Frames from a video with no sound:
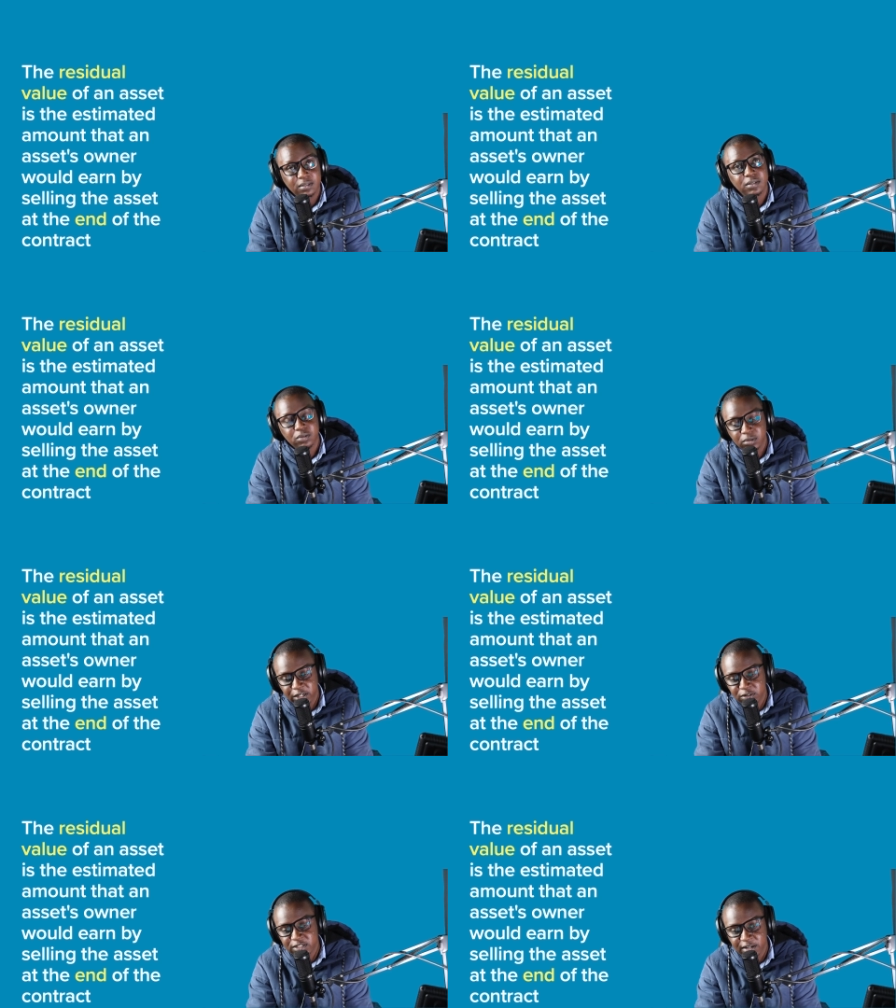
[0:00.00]
you
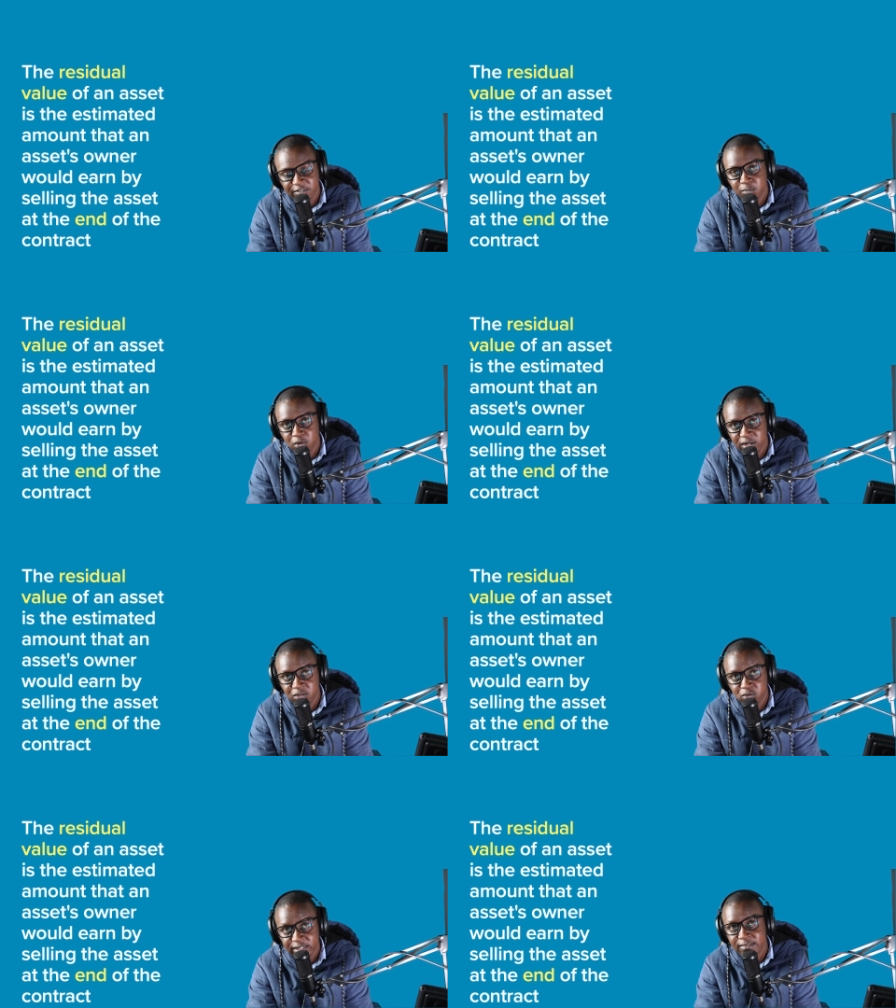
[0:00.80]
cannot travel more than
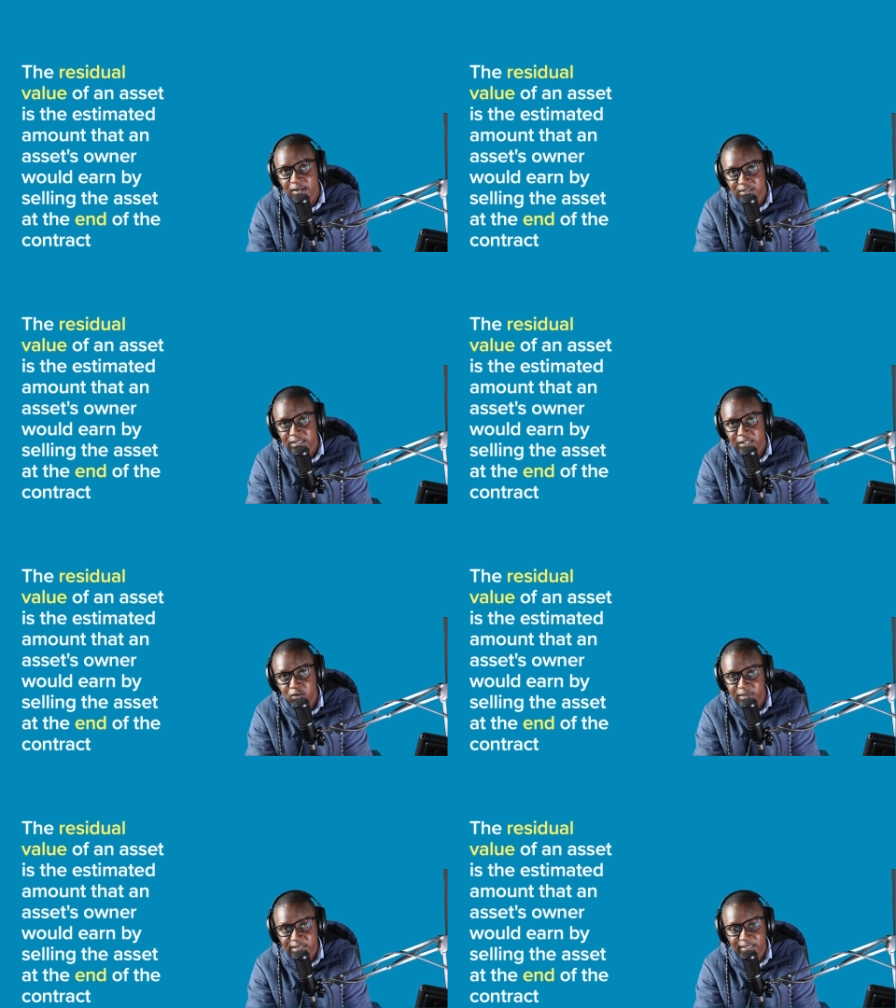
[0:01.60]
20,000
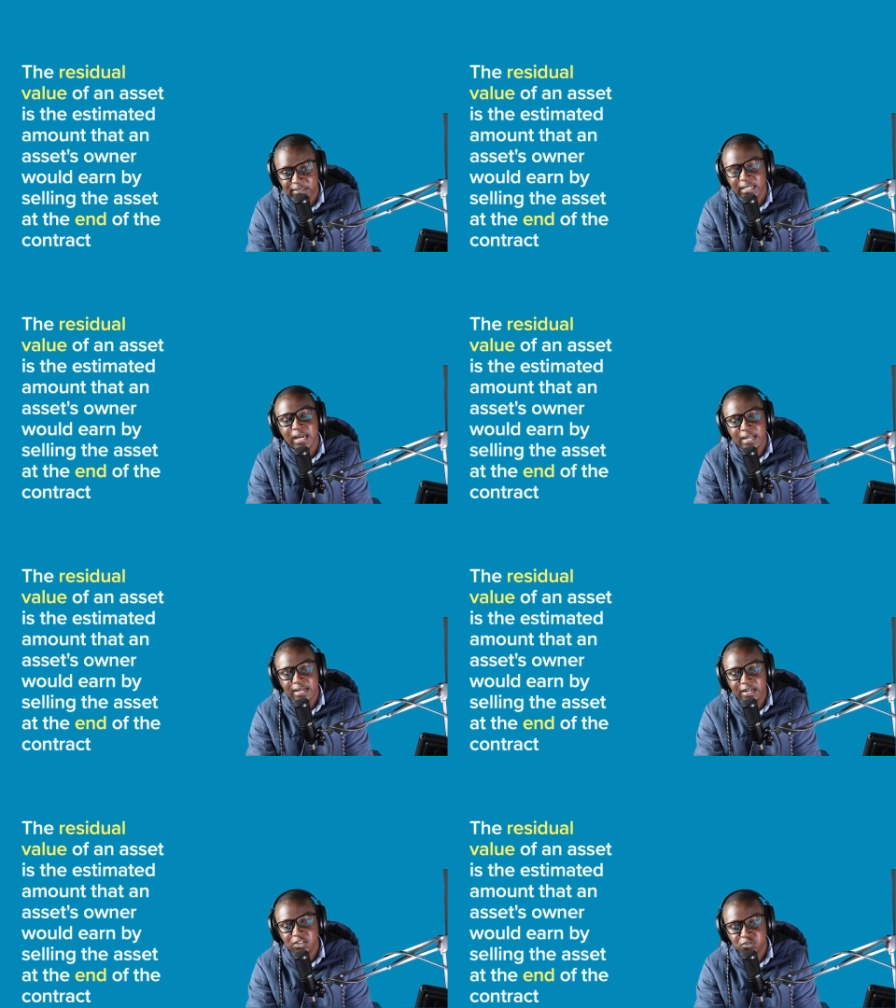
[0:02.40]
kilometers.
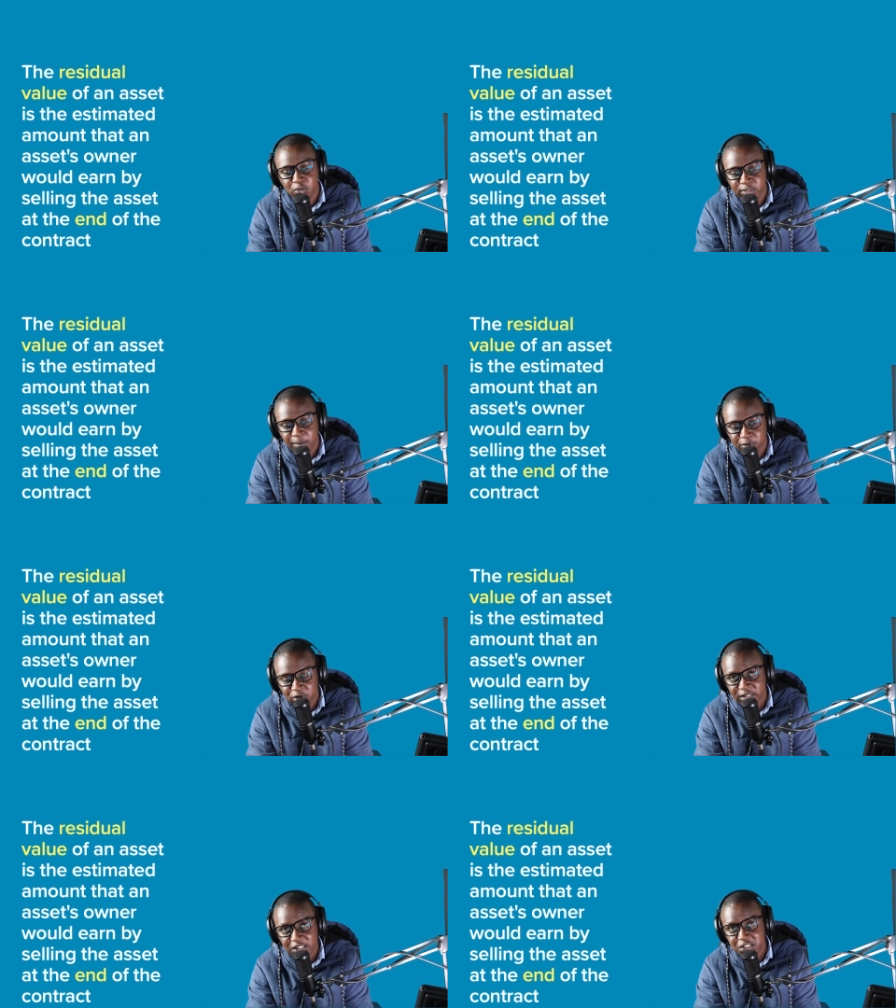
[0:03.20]
That is for the
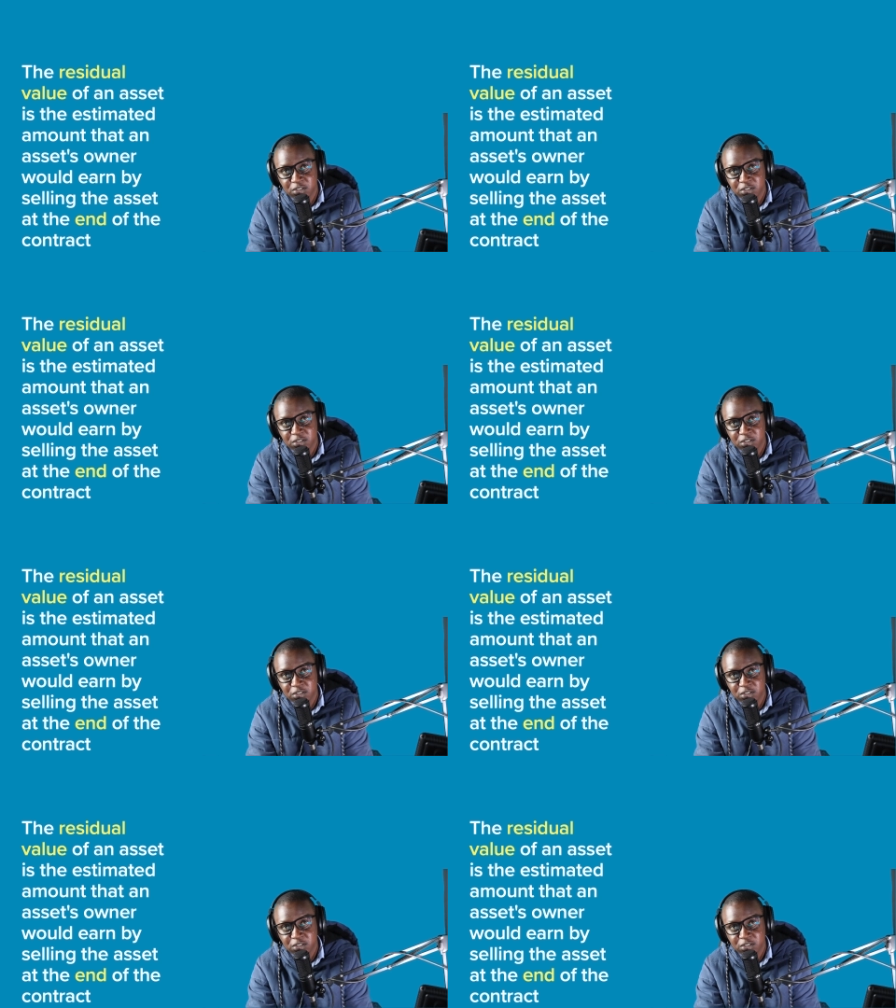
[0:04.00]
protection